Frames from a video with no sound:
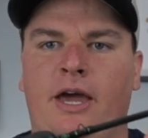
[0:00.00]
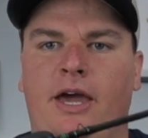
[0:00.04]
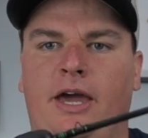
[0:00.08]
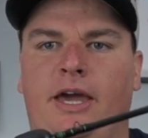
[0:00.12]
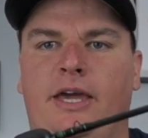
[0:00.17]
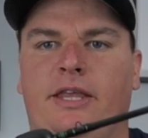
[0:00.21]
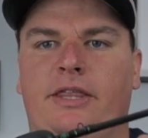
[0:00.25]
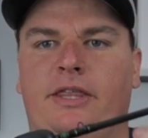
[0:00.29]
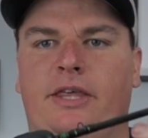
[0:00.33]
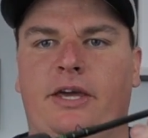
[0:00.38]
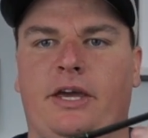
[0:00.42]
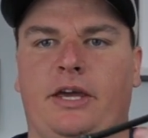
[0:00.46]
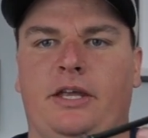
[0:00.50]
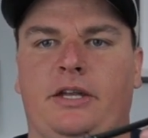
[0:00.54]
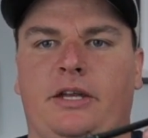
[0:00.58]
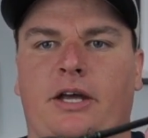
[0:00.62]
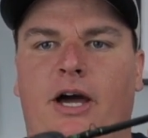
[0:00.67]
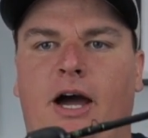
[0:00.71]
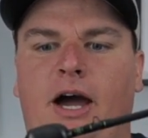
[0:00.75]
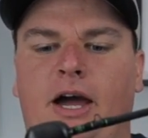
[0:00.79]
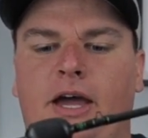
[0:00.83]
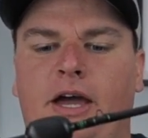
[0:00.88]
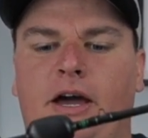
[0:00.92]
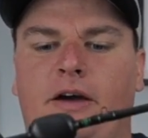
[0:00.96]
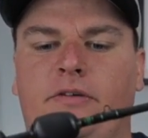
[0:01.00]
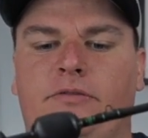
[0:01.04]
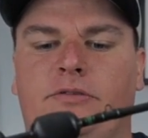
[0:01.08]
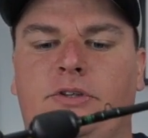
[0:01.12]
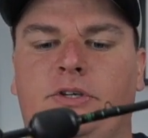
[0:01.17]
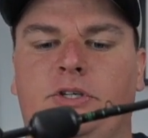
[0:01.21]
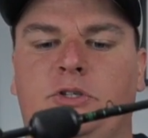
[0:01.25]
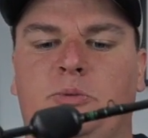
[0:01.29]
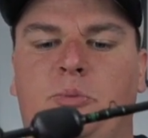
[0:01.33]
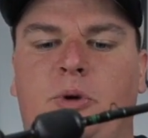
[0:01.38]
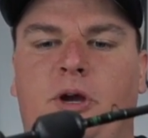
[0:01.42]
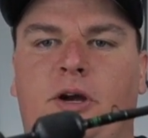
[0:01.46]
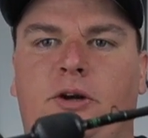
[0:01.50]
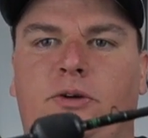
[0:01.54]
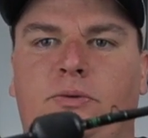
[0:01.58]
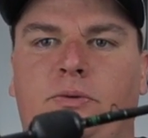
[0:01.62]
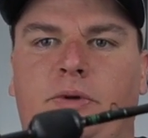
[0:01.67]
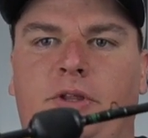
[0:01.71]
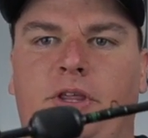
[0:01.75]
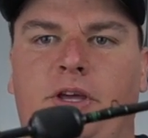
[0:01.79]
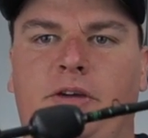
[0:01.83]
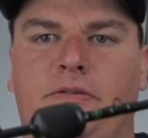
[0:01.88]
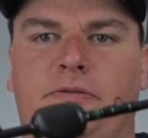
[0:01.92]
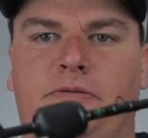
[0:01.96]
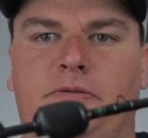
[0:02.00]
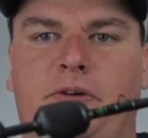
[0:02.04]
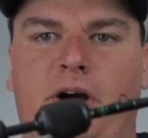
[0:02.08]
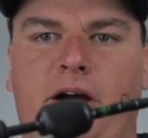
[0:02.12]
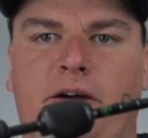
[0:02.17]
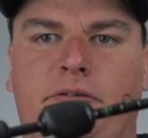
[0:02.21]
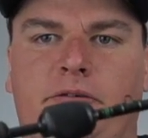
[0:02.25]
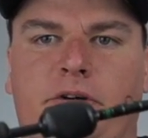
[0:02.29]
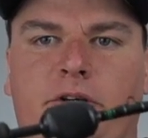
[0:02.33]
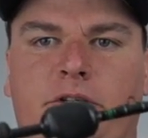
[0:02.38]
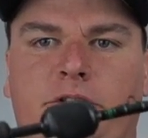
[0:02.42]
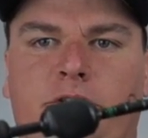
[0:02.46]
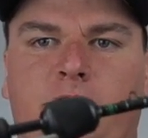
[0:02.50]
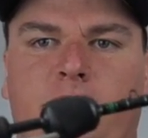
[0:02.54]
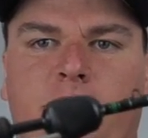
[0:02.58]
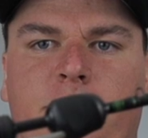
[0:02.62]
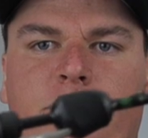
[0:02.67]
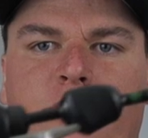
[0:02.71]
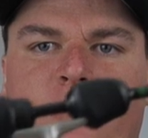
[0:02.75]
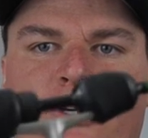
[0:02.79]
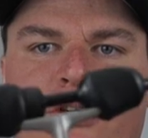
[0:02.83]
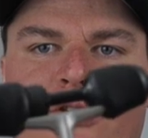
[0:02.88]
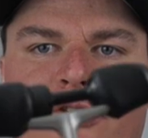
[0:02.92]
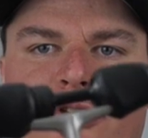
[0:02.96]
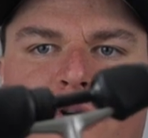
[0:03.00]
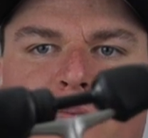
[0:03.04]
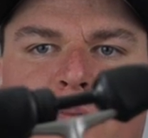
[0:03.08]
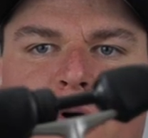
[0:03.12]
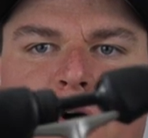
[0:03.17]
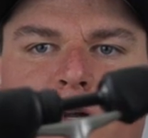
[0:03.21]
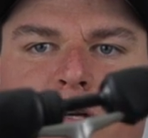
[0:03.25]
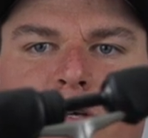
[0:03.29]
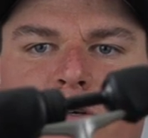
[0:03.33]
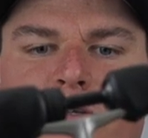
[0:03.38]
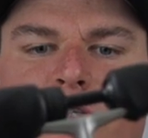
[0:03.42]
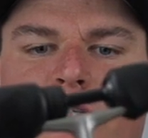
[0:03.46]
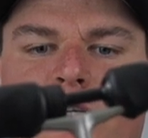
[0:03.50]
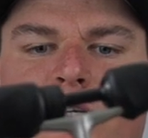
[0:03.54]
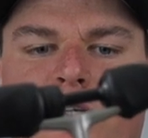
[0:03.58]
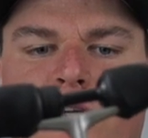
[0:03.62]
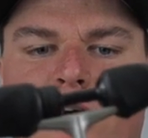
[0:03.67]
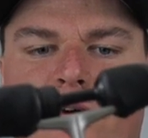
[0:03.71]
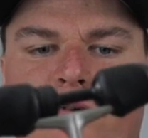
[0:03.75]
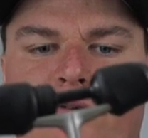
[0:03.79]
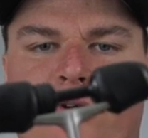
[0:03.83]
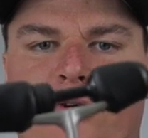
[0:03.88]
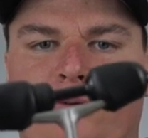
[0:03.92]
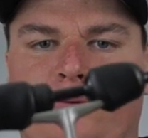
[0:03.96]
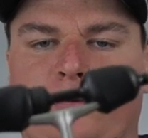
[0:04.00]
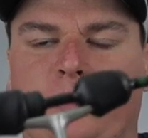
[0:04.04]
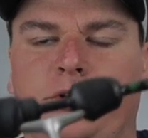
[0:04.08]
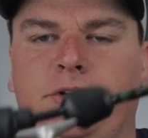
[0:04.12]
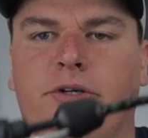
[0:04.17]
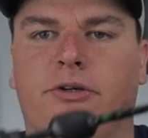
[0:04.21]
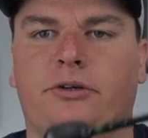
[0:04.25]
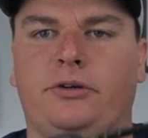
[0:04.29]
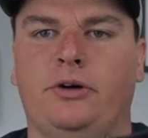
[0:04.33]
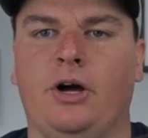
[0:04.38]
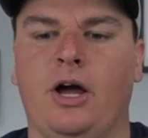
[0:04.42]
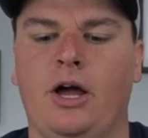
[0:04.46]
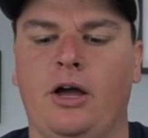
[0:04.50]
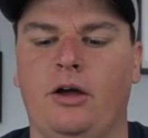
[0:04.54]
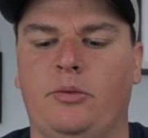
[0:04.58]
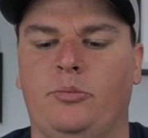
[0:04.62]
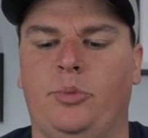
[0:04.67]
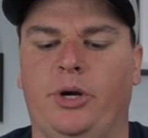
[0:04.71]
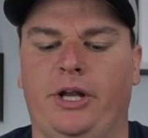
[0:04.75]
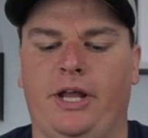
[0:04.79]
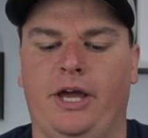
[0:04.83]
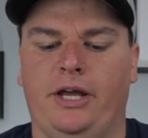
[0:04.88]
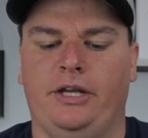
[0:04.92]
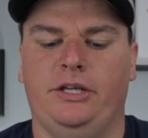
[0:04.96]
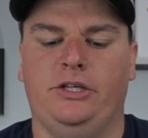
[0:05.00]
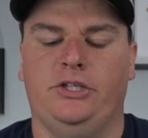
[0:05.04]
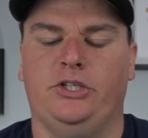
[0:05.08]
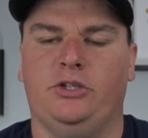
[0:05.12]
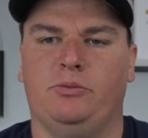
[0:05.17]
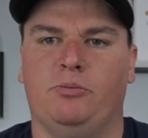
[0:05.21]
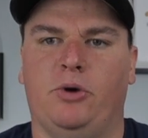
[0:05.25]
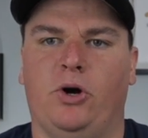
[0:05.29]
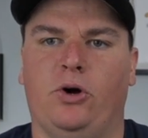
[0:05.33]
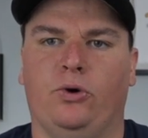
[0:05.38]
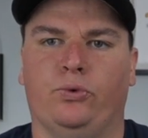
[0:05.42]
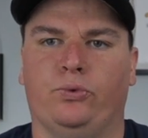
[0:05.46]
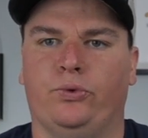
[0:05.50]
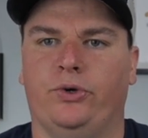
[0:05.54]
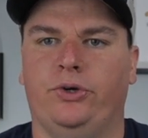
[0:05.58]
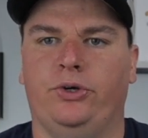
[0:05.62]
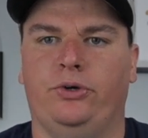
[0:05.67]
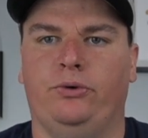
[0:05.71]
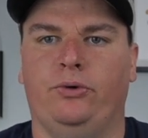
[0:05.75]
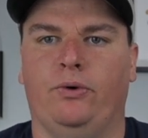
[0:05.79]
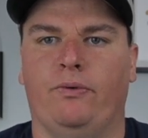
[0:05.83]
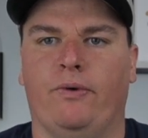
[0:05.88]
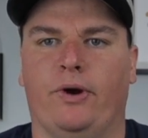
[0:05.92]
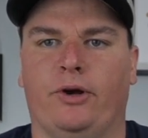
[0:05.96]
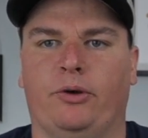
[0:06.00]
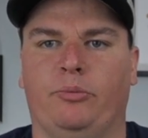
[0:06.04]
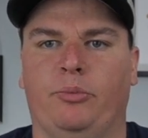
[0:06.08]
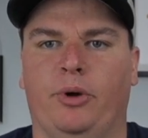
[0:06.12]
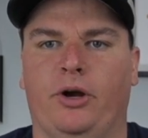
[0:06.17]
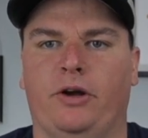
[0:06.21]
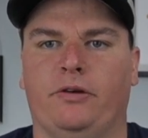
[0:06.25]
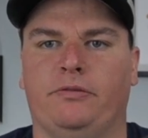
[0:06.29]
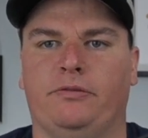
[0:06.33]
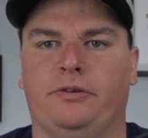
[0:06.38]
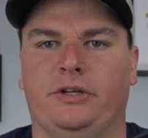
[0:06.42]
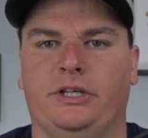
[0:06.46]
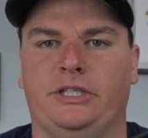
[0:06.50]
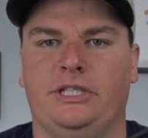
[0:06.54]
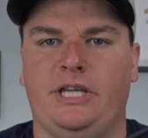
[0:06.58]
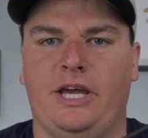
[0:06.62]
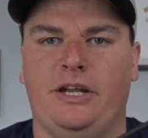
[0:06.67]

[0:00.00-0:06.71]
And then I have this paired with a 500 Shimano Sedona reel, but any small reel will work perfect.